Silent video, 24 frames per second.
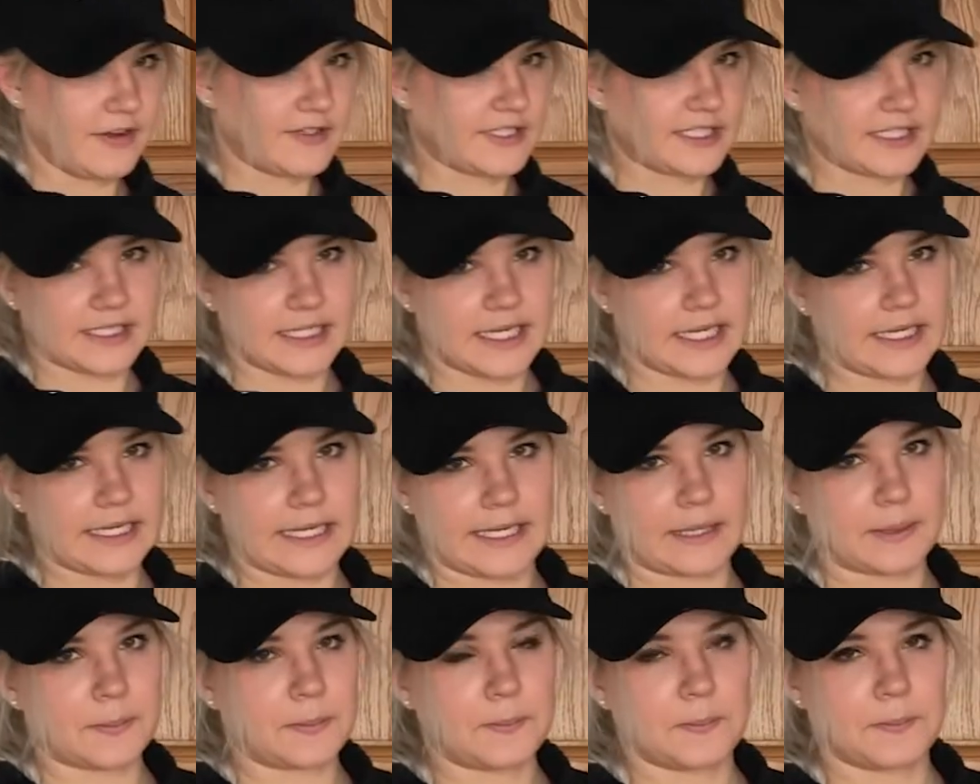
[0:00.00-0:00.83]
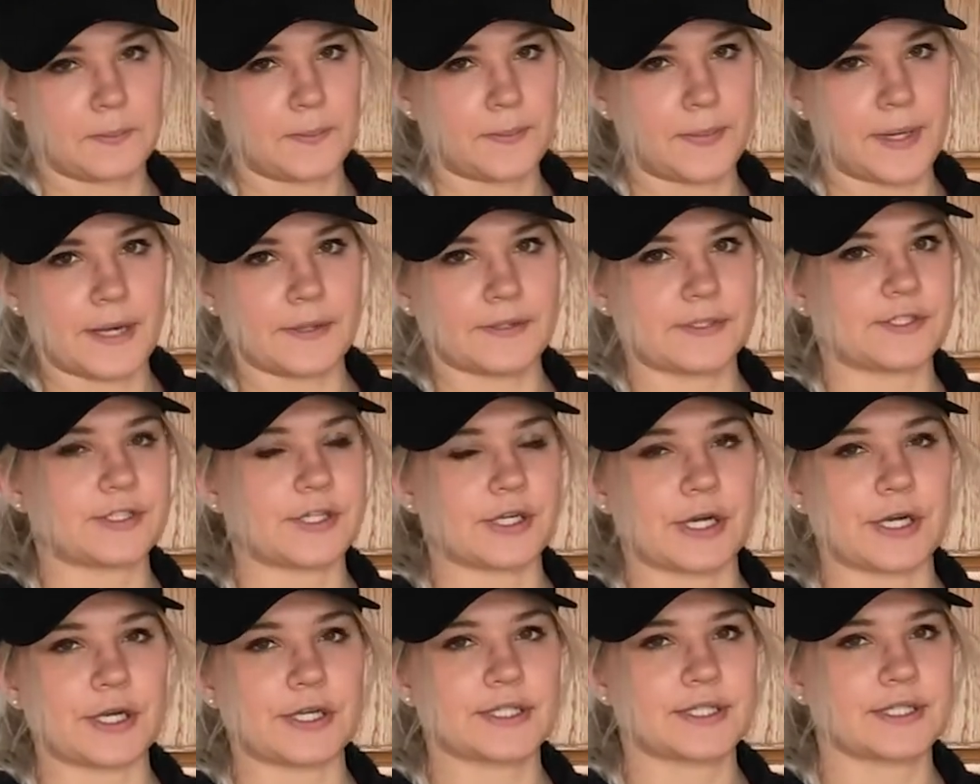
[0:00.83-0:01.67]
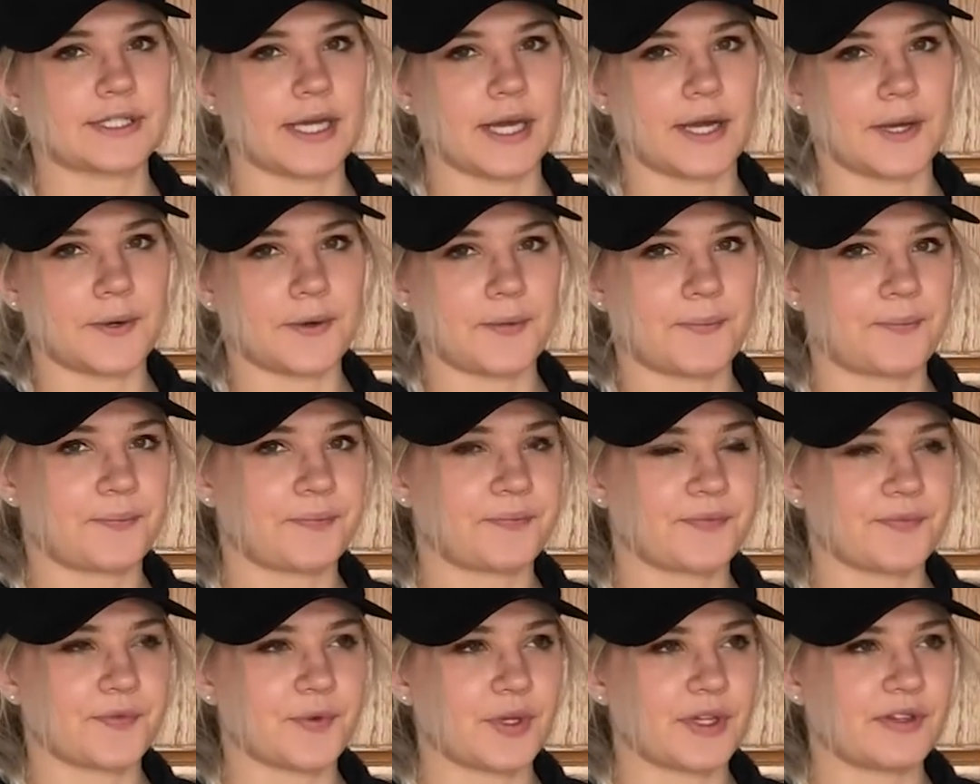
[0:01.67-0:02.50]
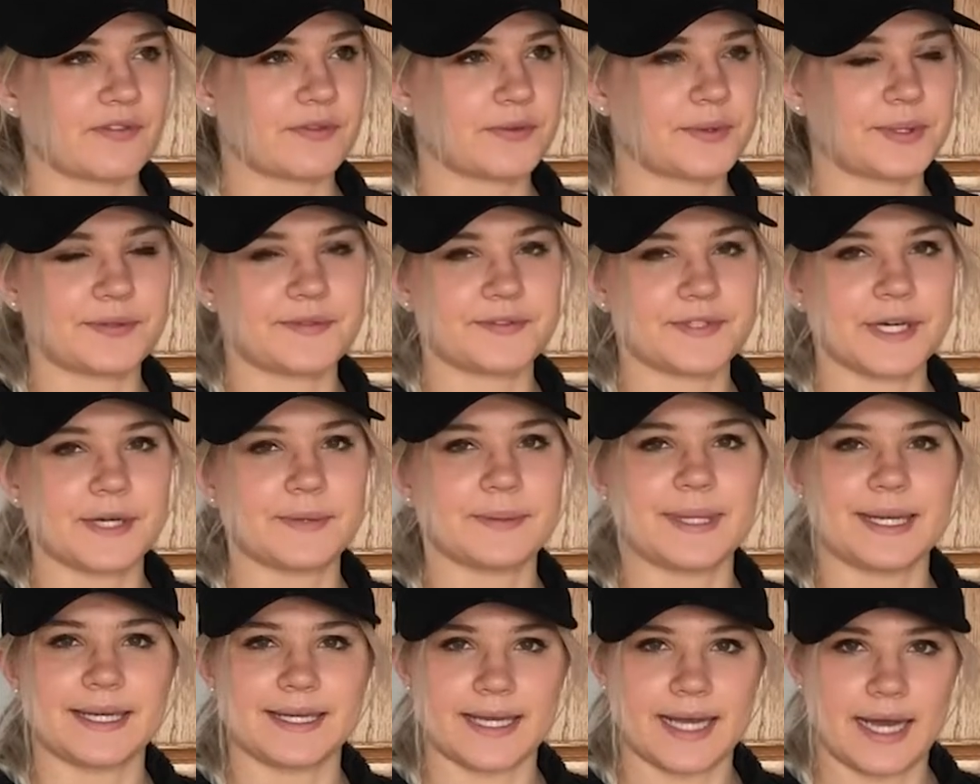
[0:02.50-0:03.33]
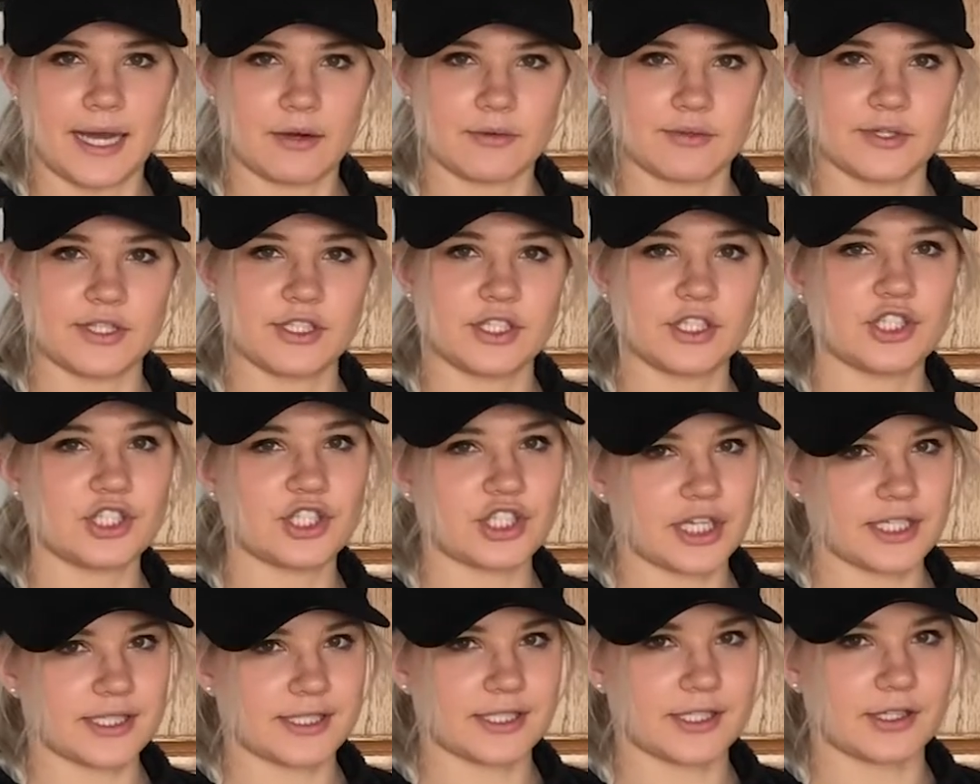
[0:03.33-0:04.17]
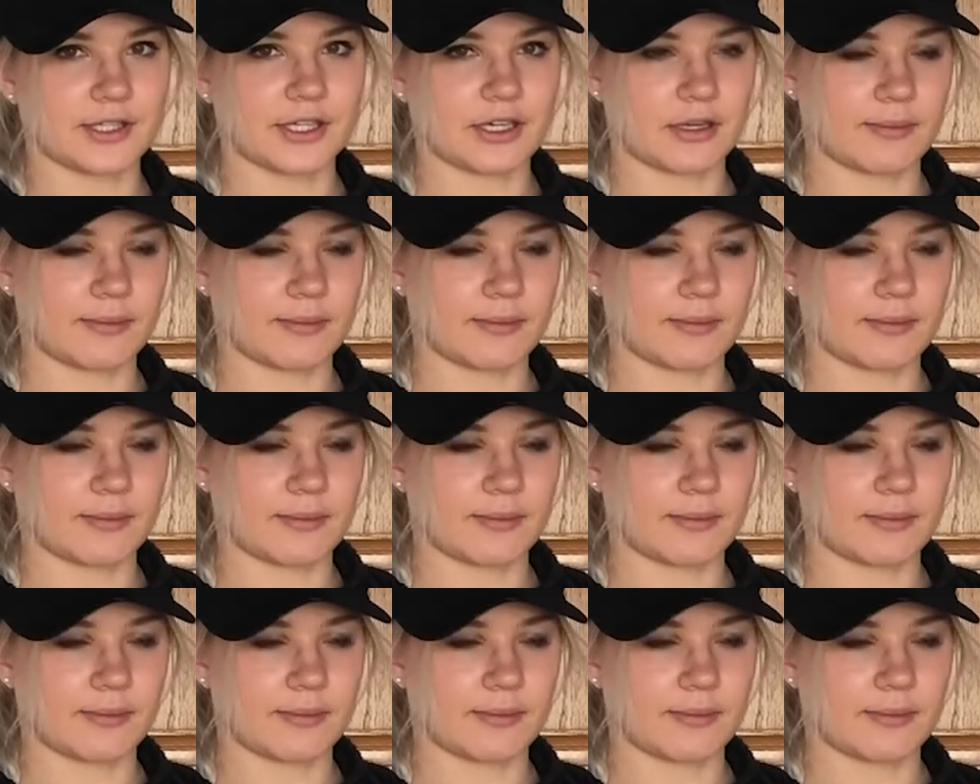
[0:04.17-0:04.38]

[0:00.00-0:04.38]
I've just got brown sugar, so we've toned it down just a